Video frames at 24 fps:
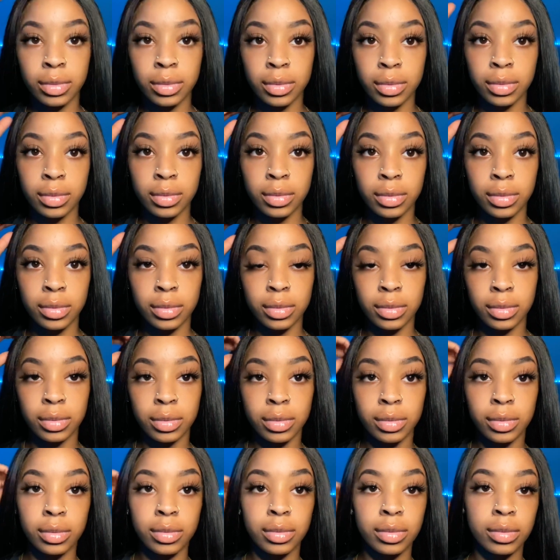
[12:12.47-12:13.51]
helped you
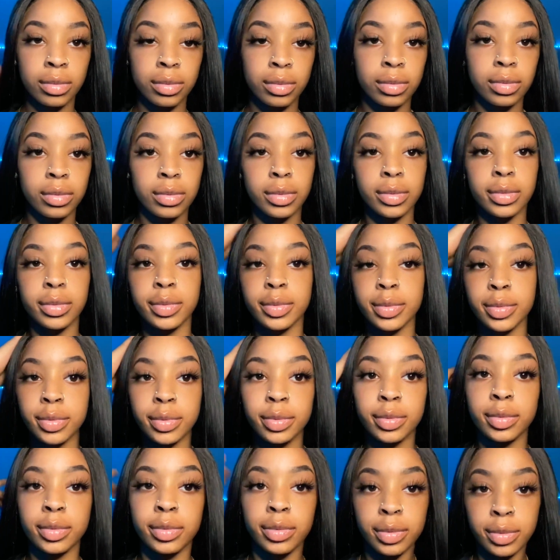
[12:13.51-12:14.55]
with
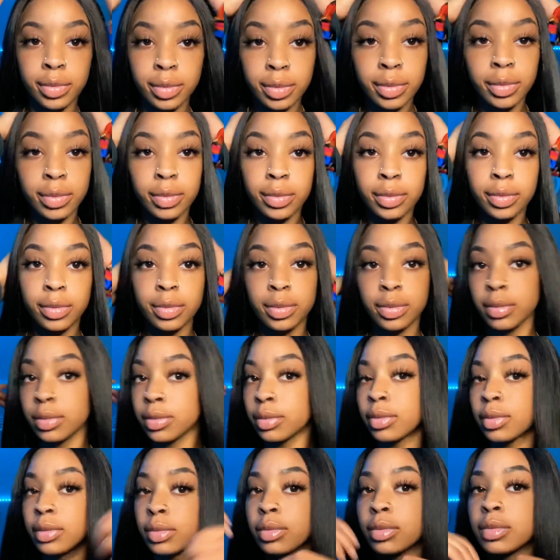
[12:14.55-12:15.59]
applying your lace
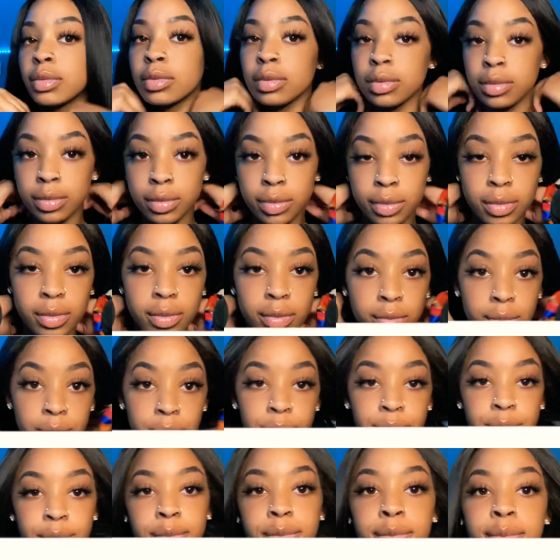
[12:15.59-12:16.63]
fronts.
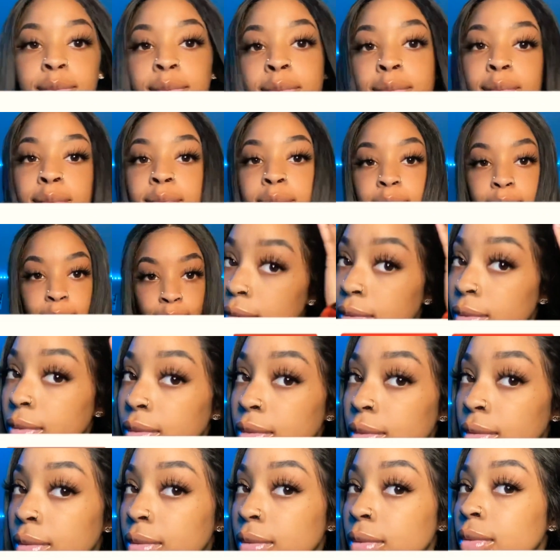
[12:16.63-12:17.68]
And make sure
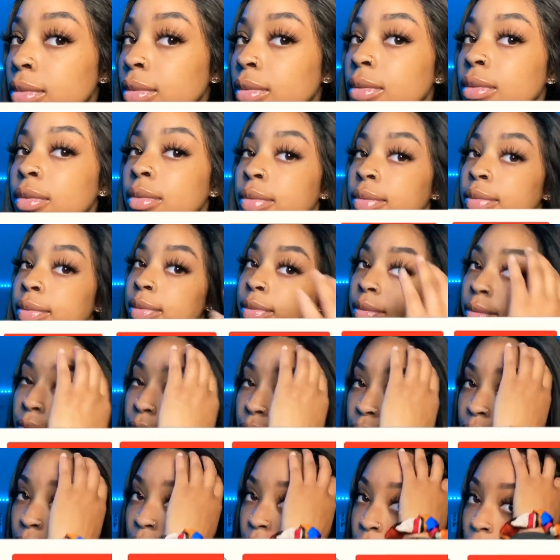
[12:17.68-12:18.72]
you like, comment, and
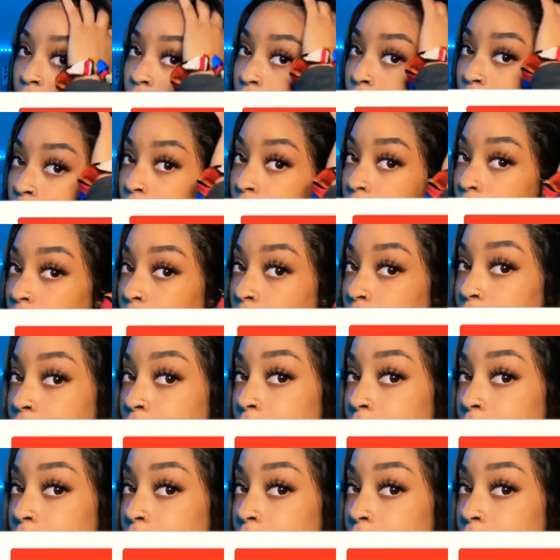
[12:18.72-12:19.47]
subscribe. I will link